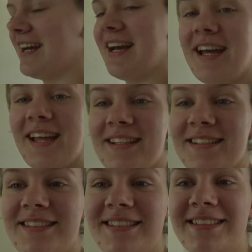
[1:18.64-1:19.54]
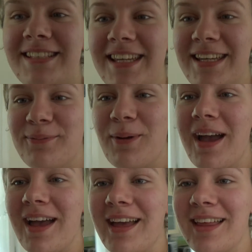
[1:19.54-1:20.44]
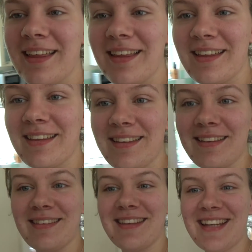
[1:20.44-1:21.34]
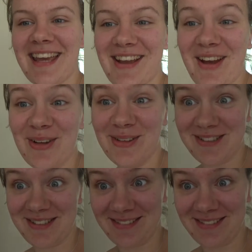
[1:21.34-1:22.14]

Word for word: and see where the day goes.